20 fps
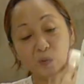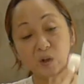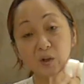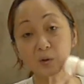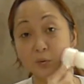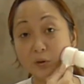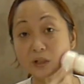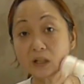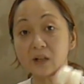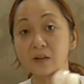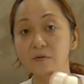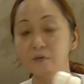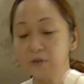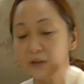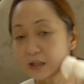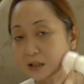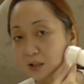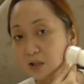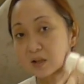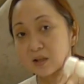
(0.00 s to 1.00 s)
It really
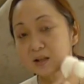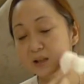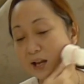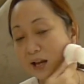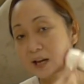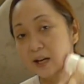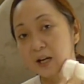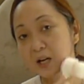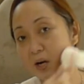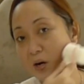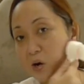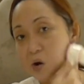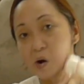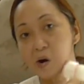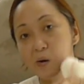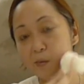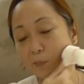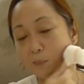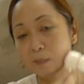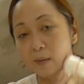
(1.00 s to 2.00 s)
feels like
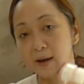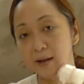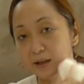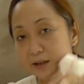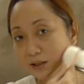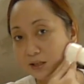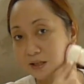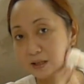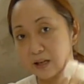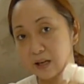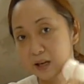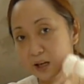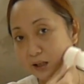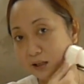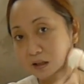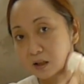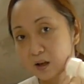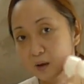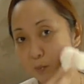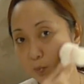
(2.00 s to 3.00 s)
my
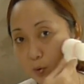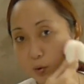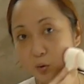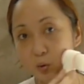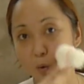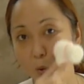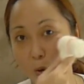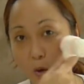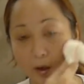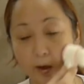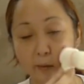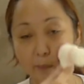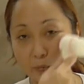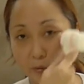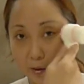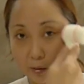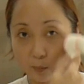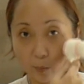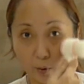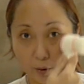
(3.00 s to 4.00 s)
skin absorbed
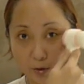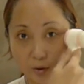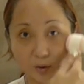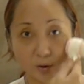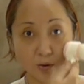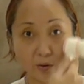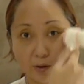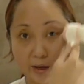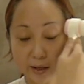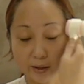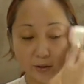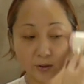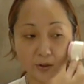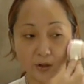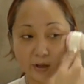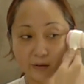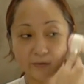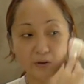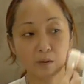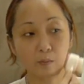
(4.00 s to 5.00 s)
the moisturizer
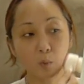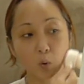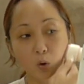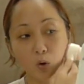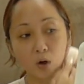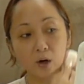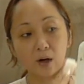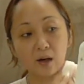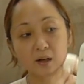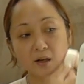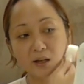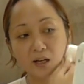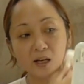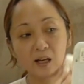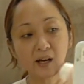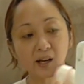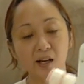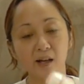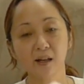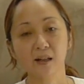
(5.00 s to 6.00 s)
even more.
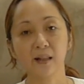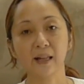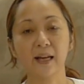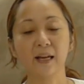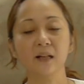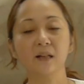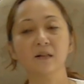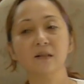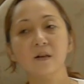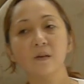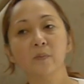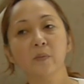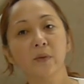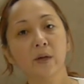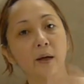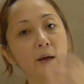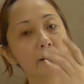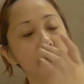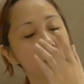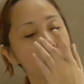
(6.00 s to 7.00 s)
Like
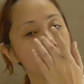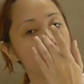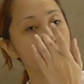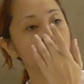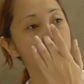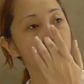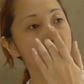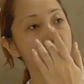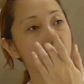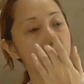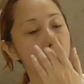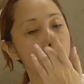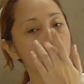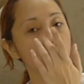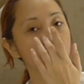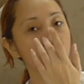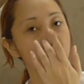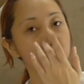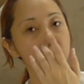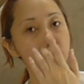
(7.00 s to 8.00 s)
sometimes whenever I
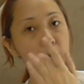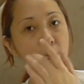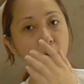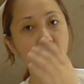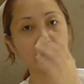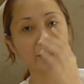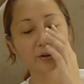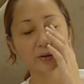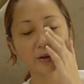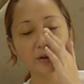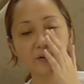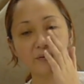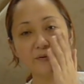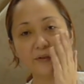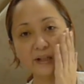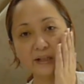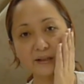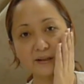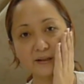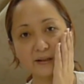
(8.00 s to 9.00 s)
put moisturizer, it
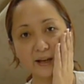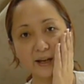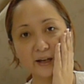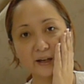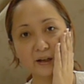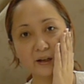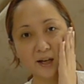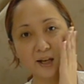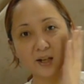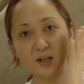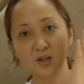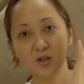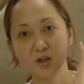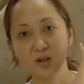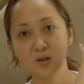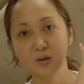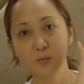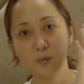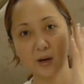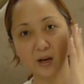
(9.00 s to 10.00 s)
feels like it
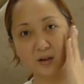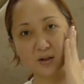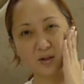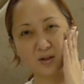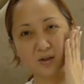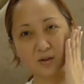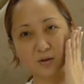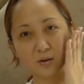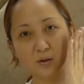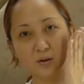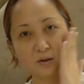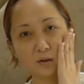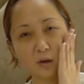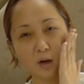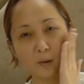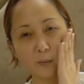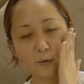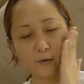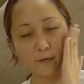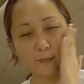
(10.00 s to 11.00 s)
just rests on
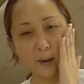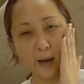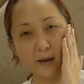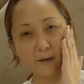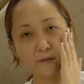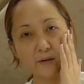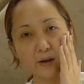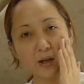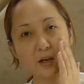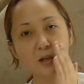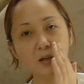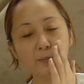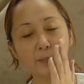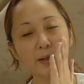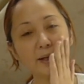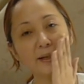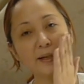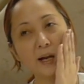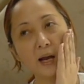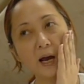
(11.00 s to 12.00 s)
top of my face,
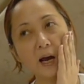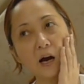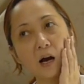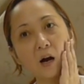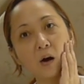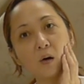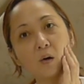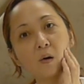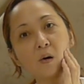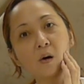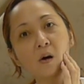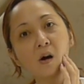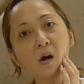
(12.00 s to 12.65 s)
but now